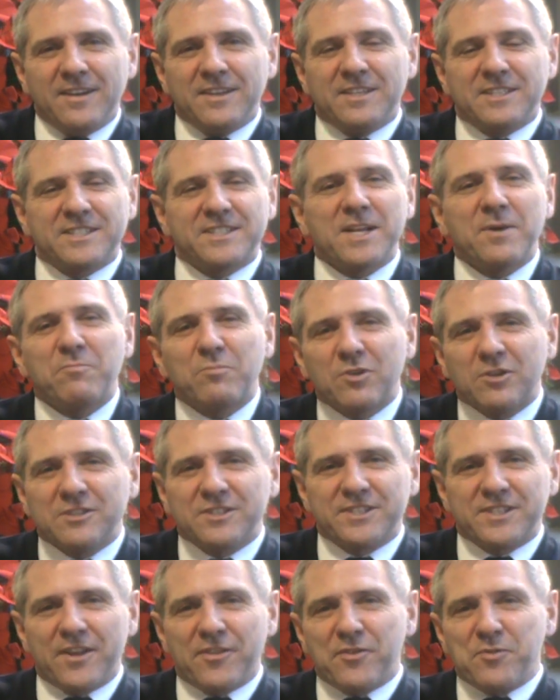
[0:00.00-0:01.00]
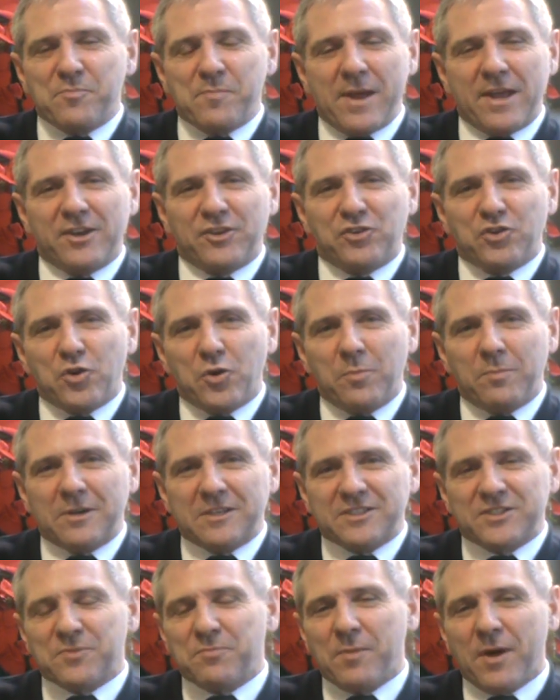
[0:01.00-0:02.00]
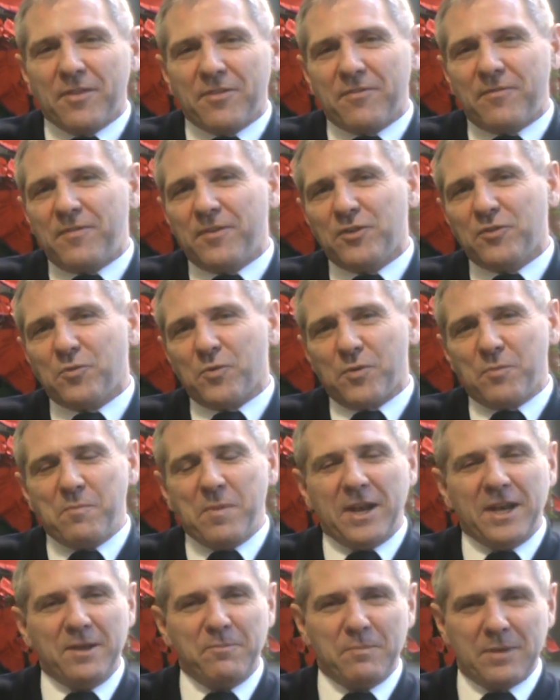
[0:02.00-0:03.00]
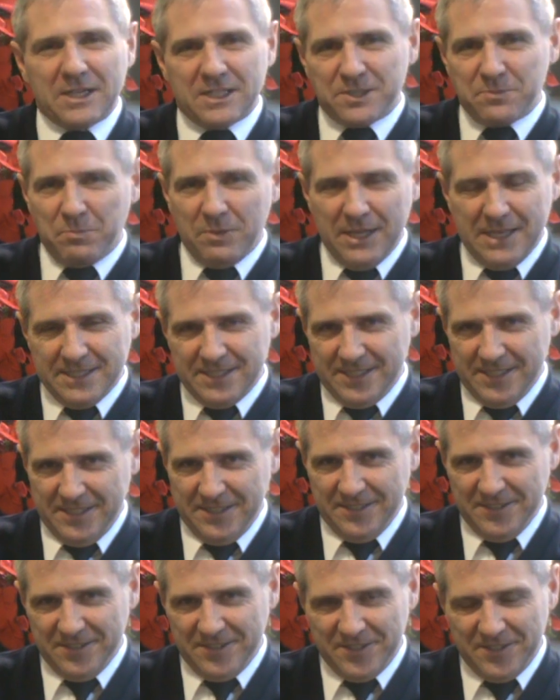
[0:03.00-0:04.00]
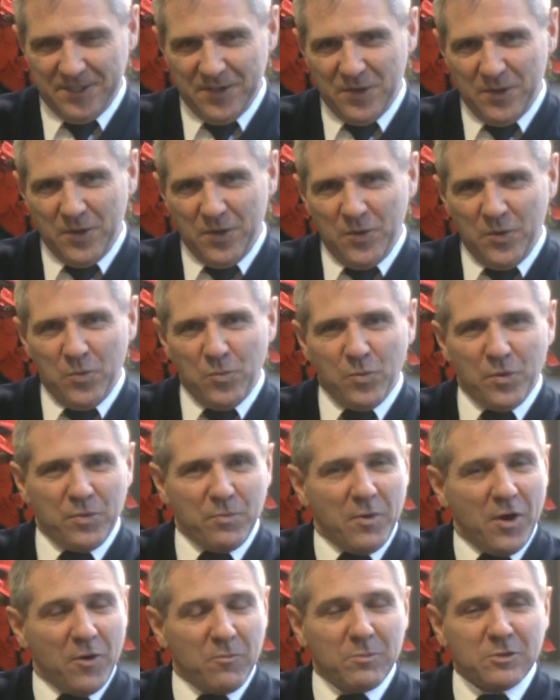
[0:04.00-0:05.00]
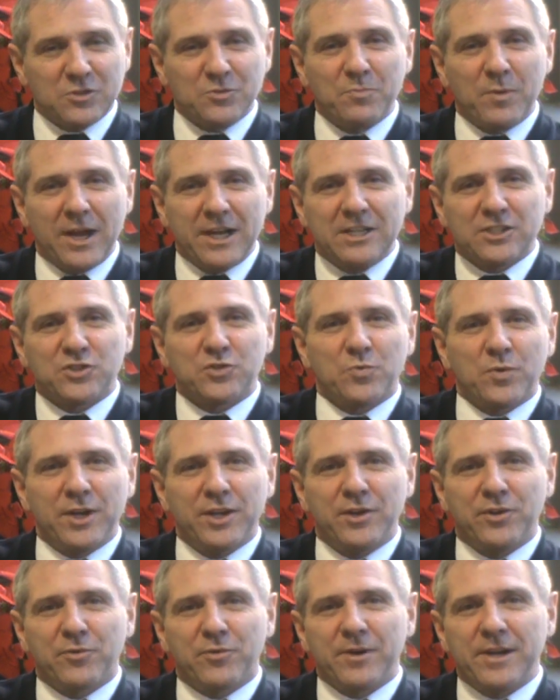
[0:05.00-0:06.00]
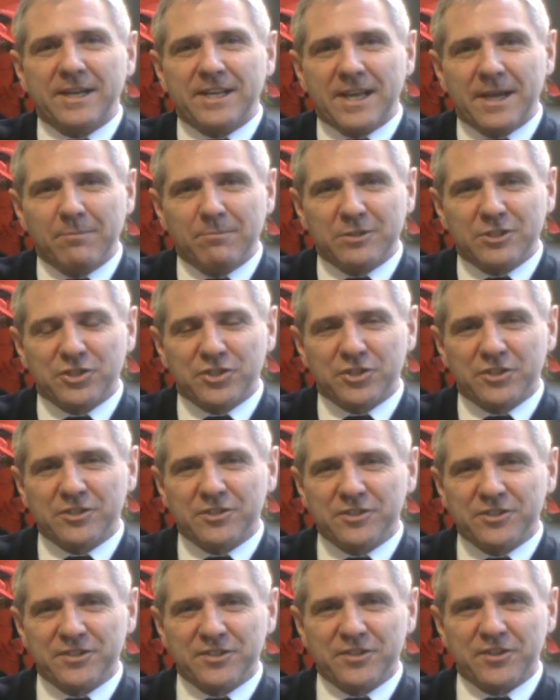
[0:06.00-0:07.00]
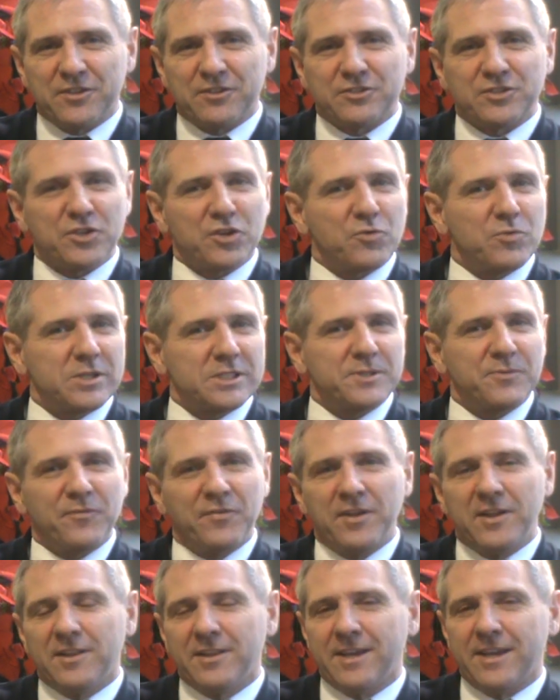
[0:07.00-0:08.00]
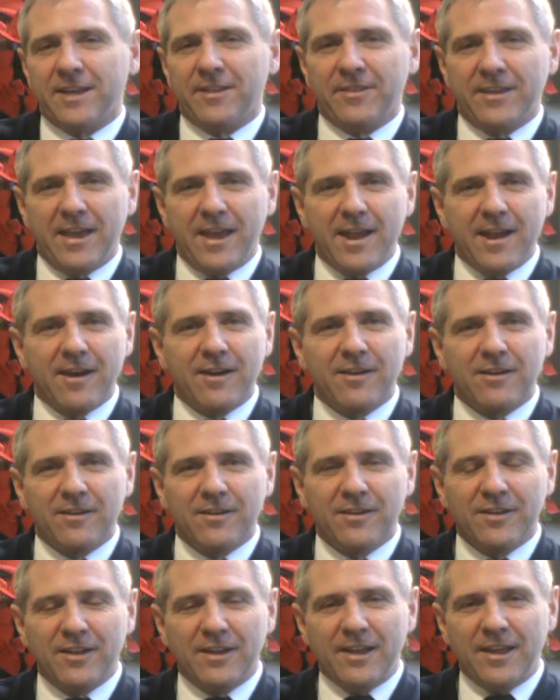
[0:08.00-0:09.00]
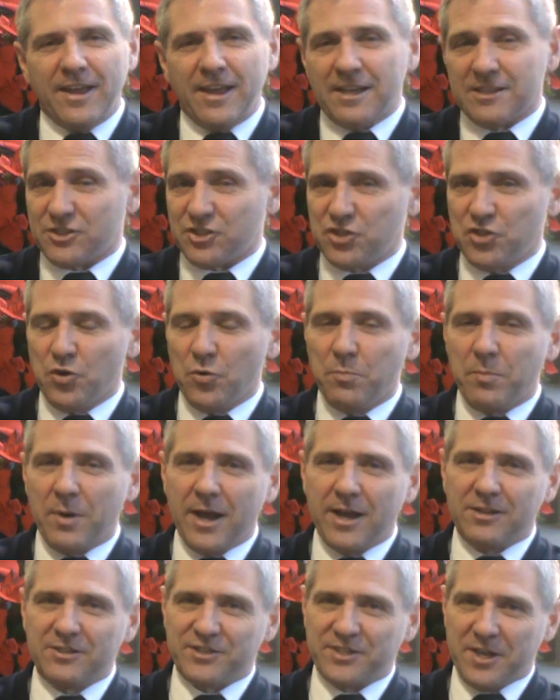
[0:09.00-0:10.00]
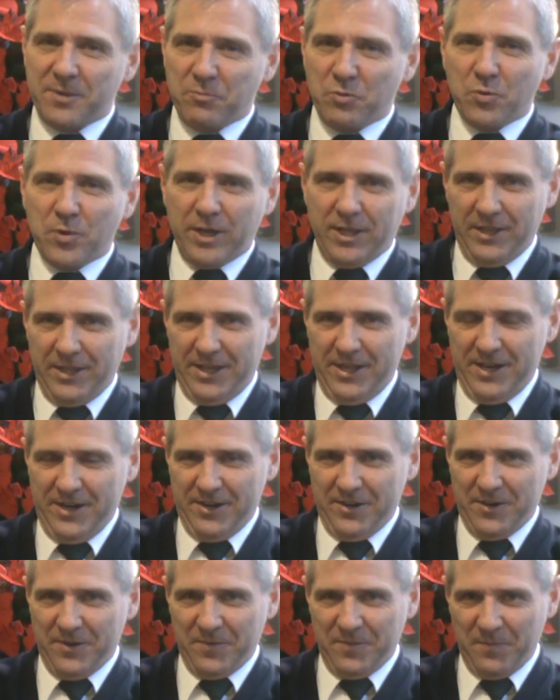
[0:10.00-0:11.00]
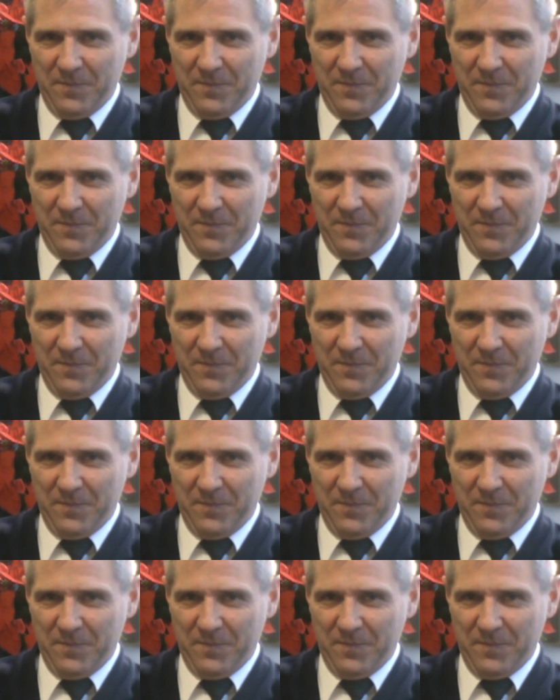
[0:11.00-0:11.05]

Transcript: December in southern Manitoba is a month filled with many mixed blessings. With almost minus 20 degree temperatures, there's a crisp feeling in the air, and snow piles up quickly here.